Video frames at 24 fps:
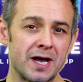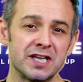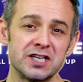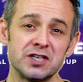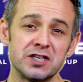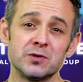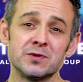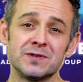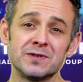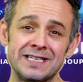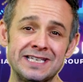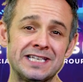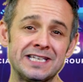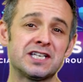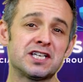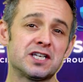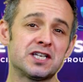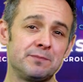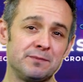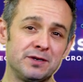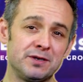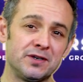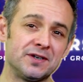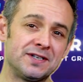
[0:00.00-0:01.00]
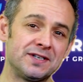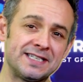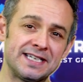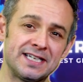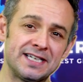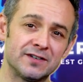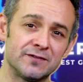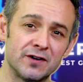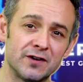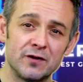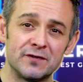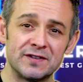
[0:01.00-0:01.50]
a unique community
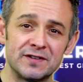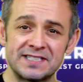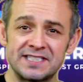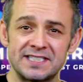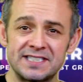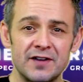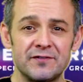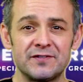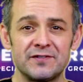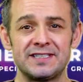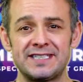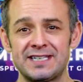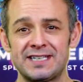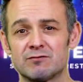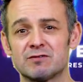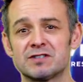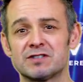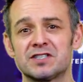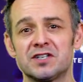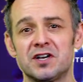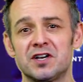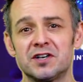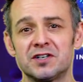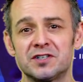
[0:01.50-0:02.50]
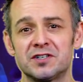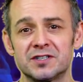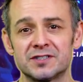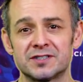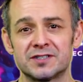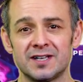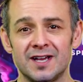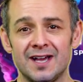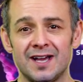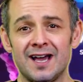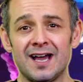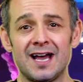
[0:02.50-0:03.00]
of over 70 researchers
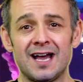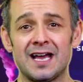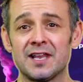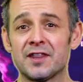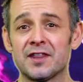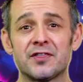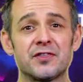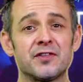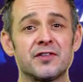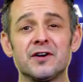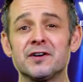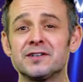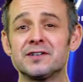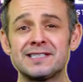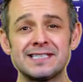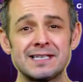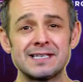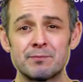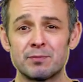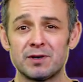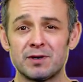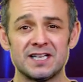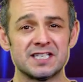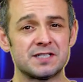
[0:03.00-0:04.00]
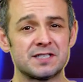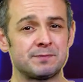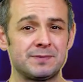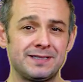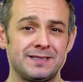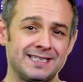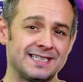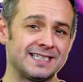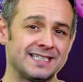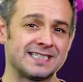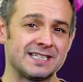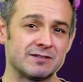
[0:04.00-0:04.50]
and 30 plus
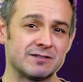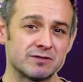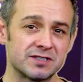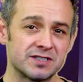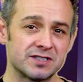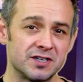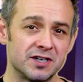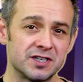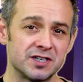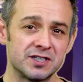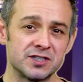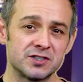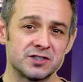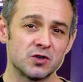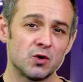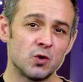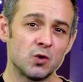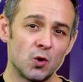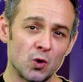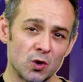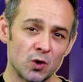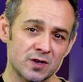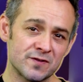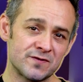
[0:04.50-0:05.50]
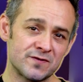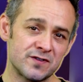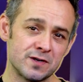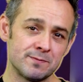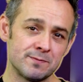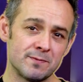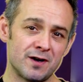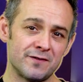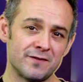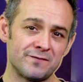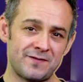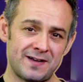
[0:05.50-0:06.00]
PhD researchers, all of whom
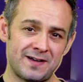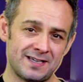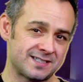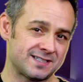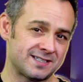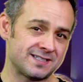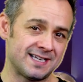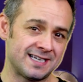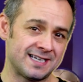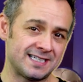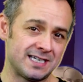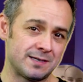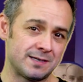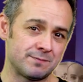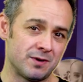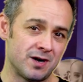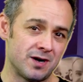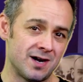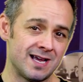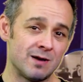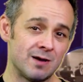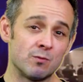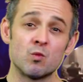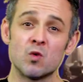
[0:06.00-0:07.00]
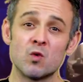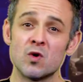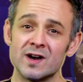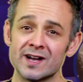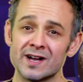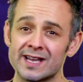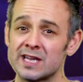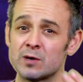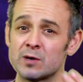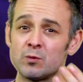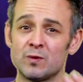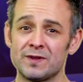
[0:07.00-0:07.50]
are fascinated by and
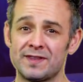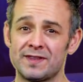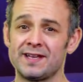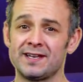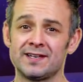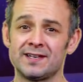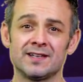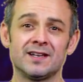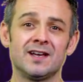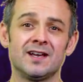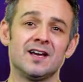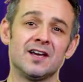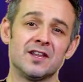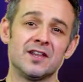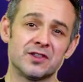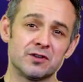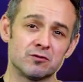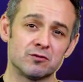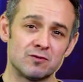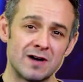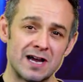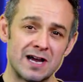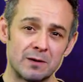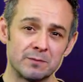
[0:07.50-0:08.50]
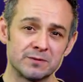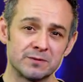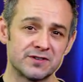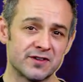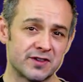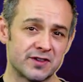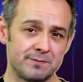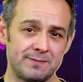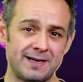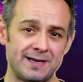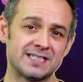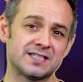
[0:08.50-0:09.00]
working within the realms of the
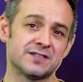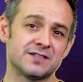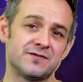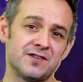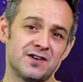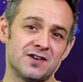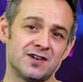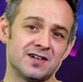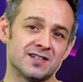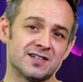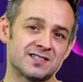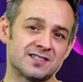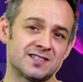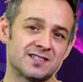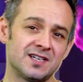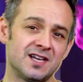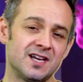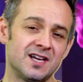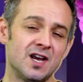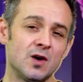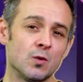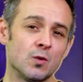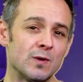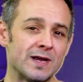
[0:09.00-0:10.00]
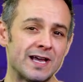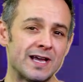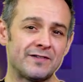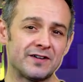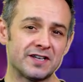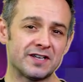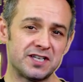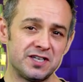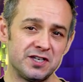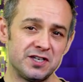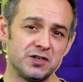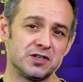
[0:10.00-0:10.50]
Metaverse. We have a
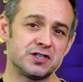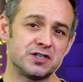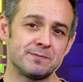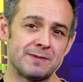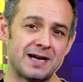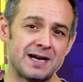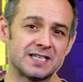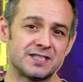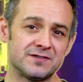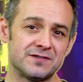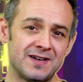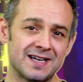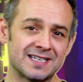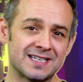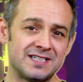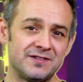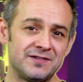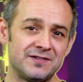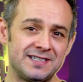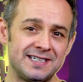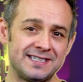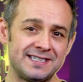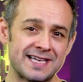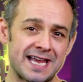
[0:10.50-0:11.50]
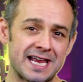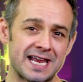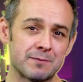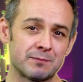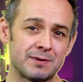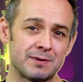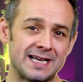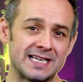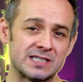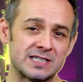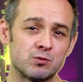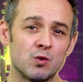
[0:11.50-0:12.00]
huge amount of activity taking
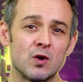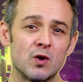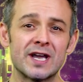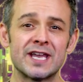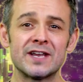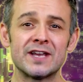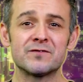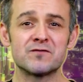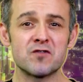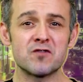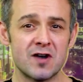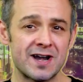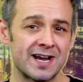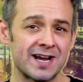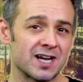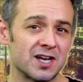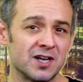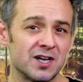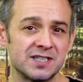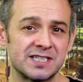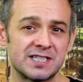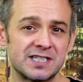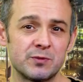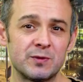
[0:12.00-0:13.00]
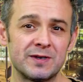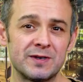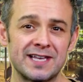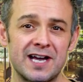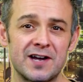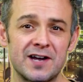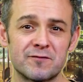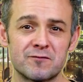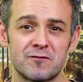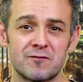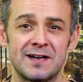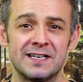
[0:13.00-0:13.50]
place, working very closely with our
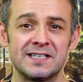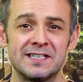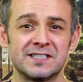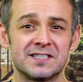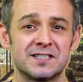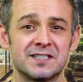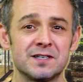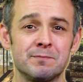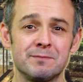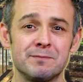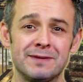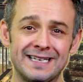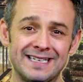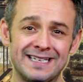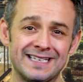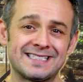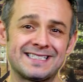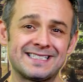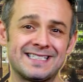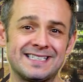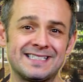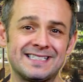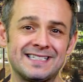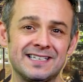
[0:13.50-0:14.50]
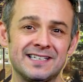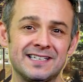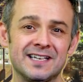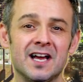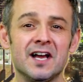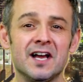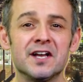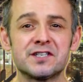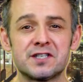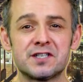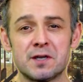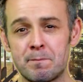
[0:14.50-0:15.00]
friends at MediaCity
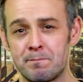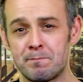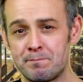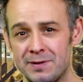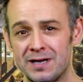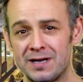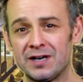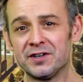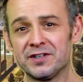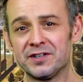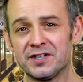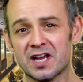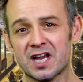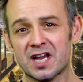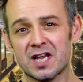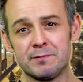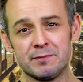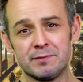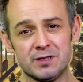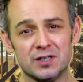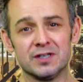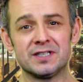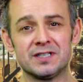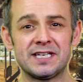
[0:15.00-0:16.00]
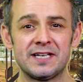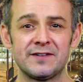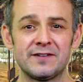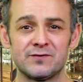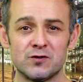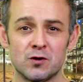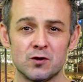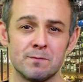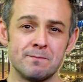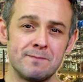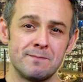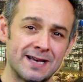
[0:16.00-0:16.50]
to build a community
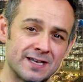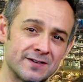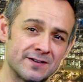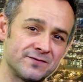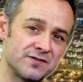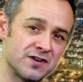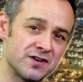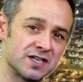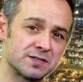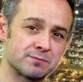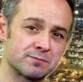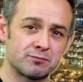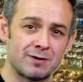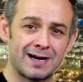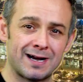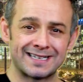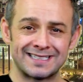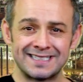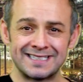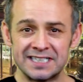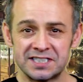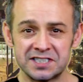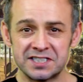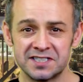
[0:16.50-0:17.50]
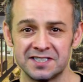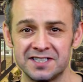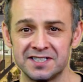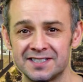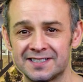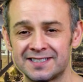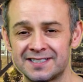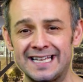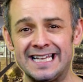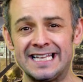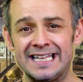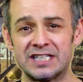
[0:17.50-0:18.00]
for Metaverse
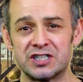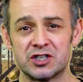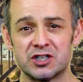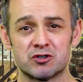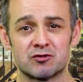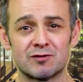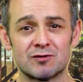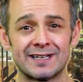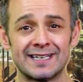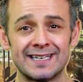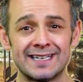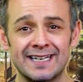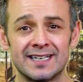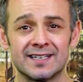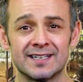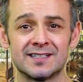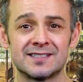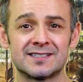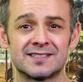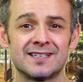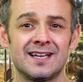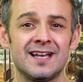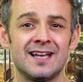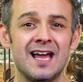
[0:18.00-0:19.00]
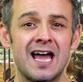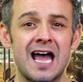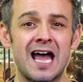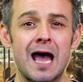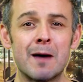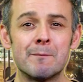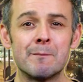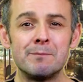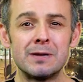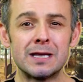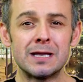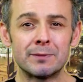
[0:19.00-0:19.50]
practitioners, industry leaders,
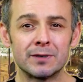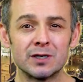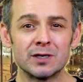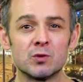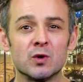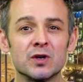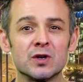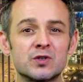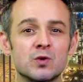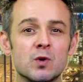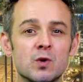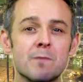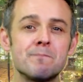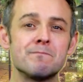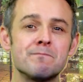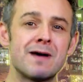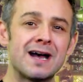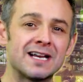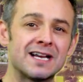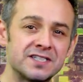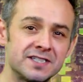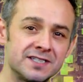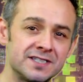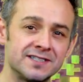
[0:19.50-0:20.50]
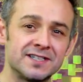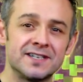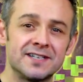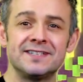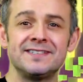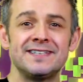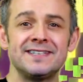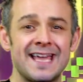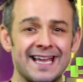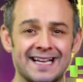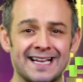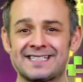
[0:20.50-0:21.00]
and people who want to imagine the
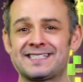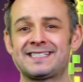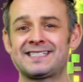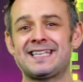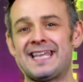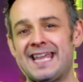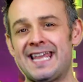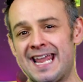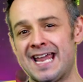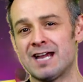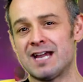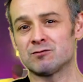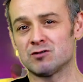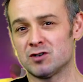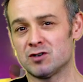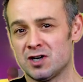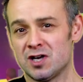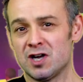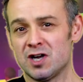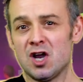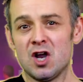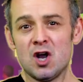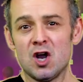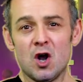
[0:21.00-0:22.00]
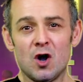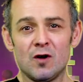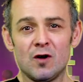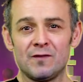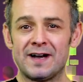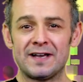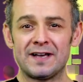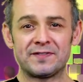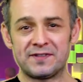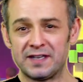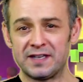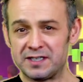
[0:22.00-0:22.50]
next era of
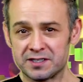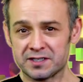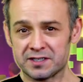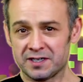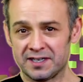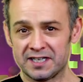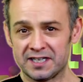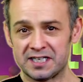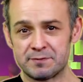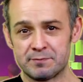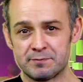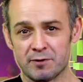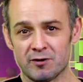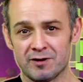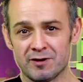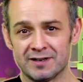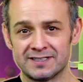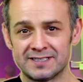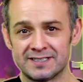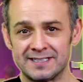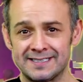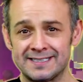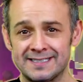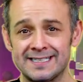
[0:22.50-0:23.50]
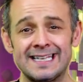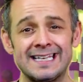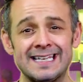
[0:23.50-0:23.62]
our digital experiences.